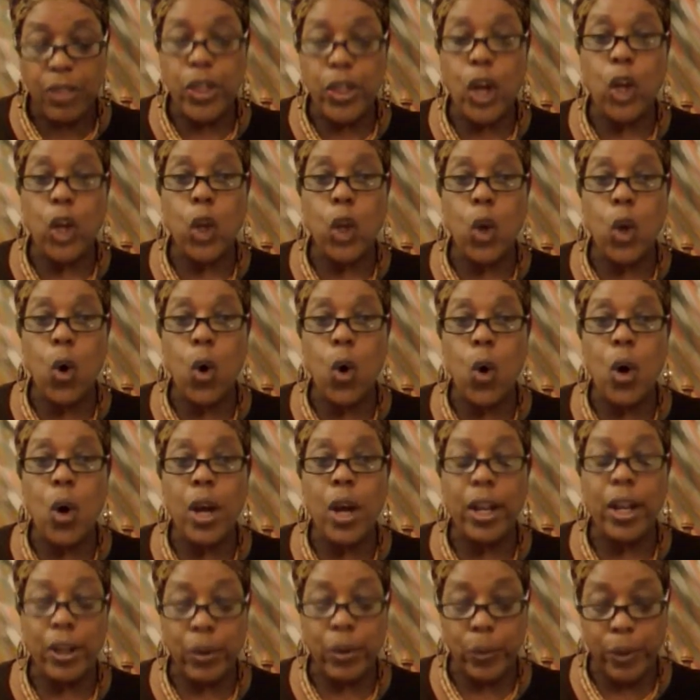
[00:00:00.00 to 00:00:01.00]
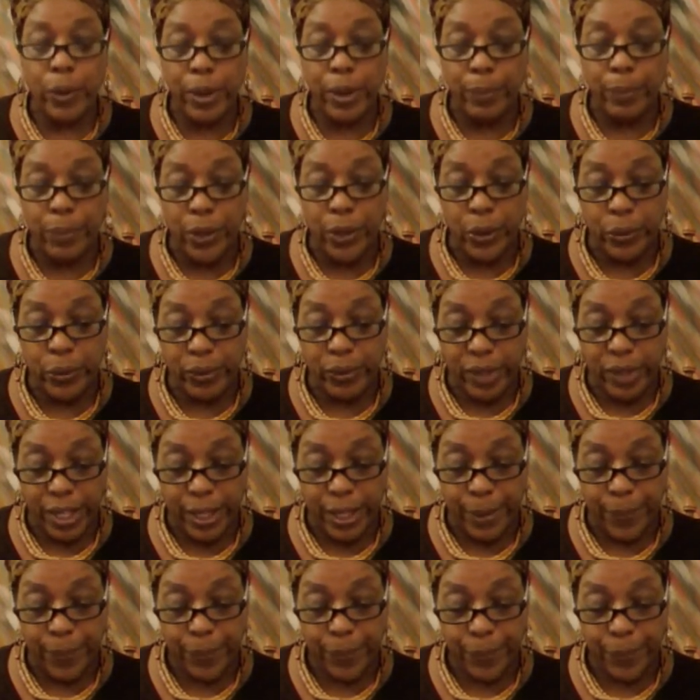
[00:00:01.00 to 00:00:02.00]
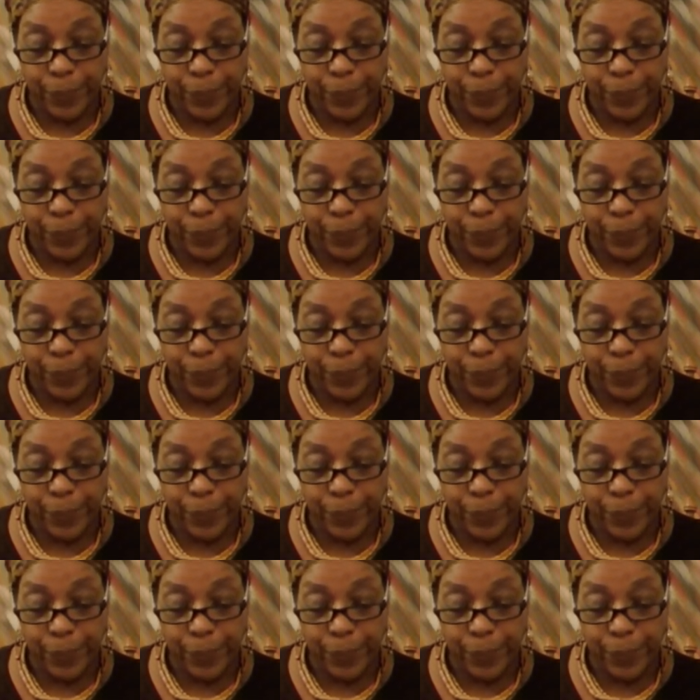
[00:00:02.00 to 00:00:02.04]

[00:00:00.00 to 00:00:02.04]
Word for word: The Lord rebuked thee.